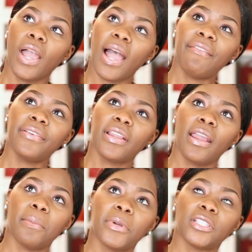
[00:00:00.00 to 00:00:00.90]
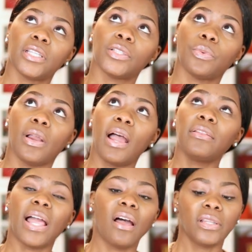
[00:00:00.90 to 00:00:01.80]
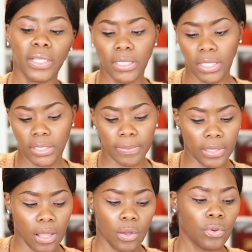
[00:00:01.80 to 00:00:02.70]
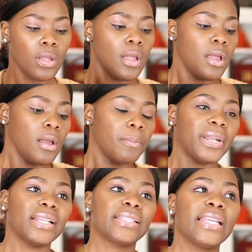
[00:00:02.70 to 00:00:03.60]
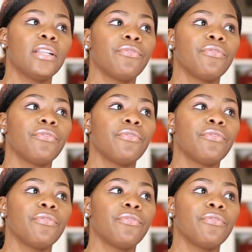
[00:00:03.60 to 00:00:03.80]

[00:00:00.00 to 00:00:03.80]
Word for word: I forget how much these were I'll, I'll link these below but I have seen